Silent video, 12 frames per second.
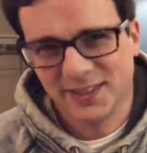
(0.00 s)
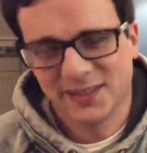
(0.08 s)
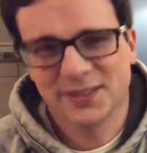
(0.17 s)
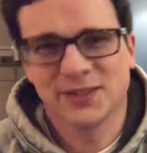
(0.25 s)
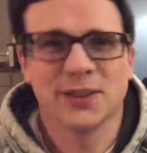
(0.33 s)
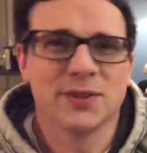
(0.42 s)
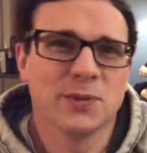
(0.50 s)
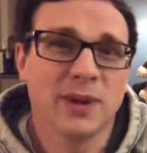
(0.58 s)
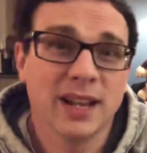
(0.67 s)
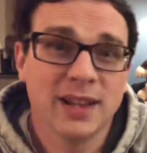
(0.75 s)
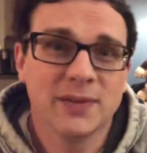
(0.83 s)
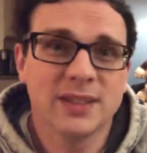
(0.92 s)
a certain
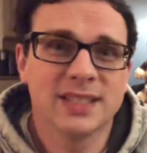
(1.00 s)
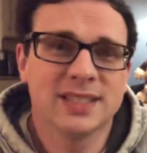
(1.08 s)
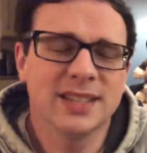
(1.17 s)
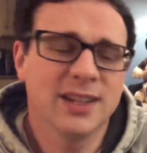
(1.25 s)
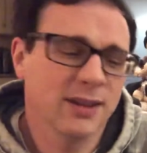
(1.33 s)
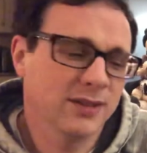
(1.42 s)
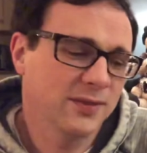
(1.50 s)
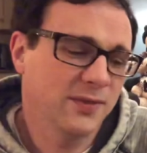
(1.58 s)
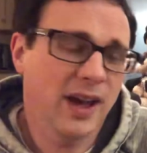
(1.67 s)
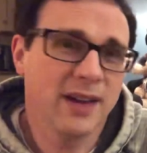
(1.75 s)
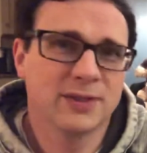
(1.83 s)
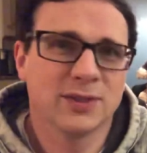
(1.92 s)
way. If it's, it's
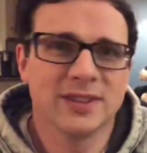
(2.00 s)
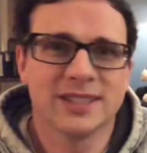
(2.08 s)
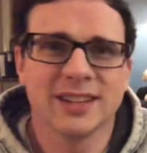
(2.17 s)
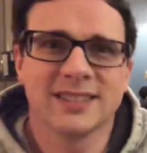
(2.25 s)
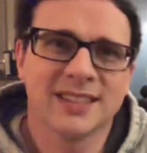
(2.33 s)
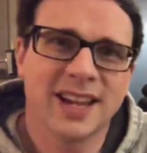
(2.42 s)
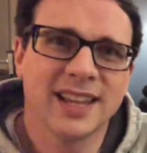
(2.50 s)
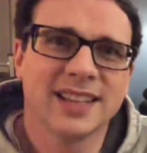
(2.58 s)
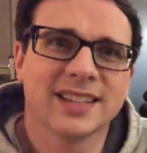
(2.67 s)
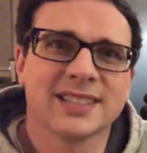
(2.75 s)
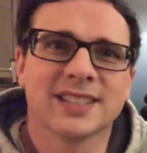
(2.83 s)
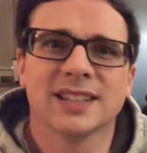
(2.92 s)
5 degrees outside
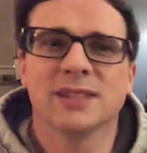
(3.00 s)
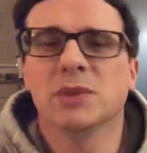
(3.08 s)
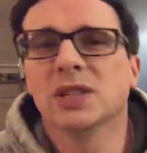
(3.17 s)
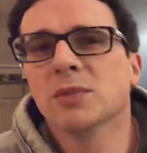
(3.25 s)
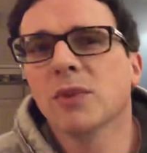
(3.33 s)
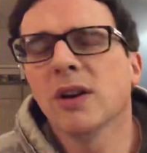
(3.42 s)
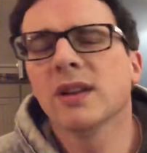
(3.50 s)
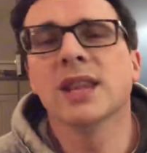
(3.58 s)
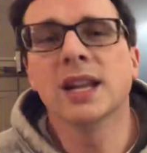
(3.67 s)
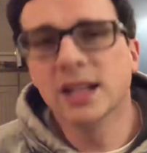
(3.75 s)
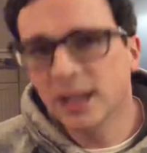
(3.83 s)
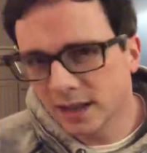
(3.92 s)
like it's going to be tomorrow, then